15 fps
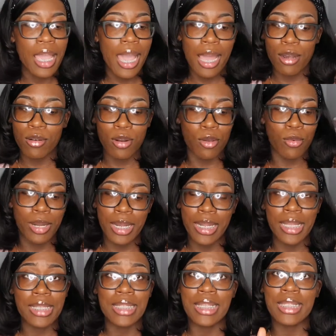I don't know what it
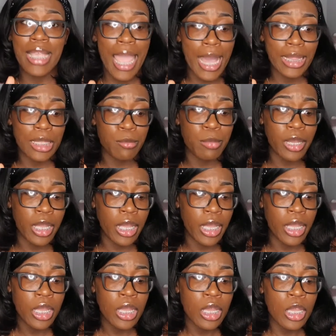is exactly,
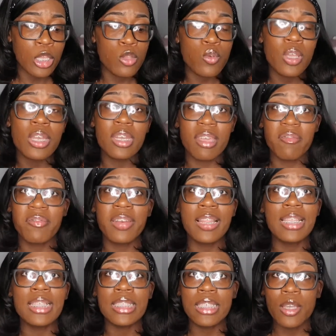but you can
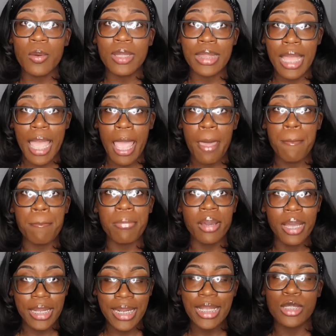definitely deal with that.
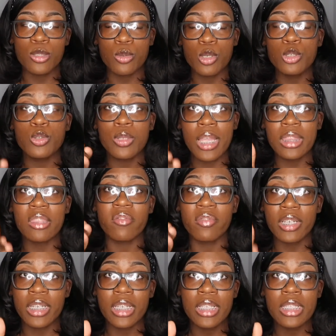But as soon as you get the
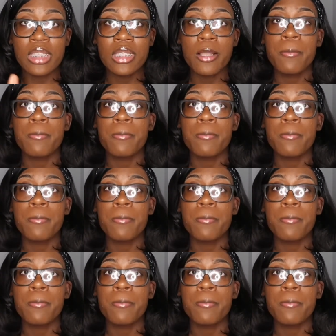funds,